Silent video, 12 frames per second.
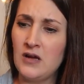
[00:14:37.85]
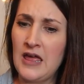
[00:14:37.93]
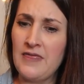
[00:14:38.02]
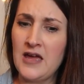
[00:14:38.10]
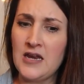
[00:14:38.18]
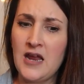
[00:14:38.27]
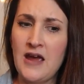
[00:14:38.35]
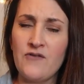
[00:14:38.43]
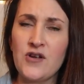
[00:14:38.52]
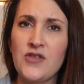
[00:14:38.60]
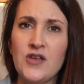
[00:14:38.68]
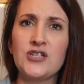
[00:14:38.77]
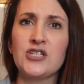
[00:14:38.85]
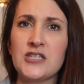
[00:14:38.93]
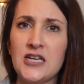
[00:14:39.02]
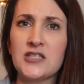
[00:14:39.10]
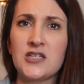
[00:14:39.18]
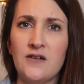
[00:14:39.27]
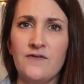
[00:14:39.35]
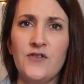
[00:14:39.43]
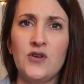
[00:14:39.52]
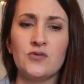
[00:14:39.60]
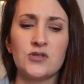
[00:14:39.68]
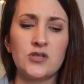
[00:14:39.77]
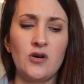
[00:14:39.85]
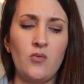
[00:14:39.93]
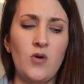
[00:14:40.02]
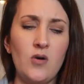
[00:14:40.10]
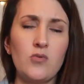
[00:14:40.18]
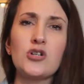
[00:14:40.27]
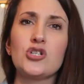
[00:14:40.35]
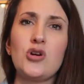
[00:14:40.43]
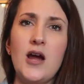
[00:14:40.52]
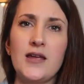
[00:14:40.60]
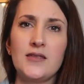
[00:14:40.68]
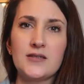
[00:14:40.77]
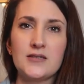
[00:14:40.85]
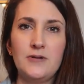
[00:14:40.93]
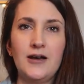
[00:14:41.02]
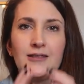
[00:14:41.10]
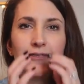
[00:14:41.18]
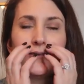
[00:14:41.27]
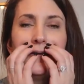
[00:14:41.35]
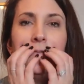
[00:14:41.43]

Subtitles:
and then everything just gets confused. So what we're trying this month,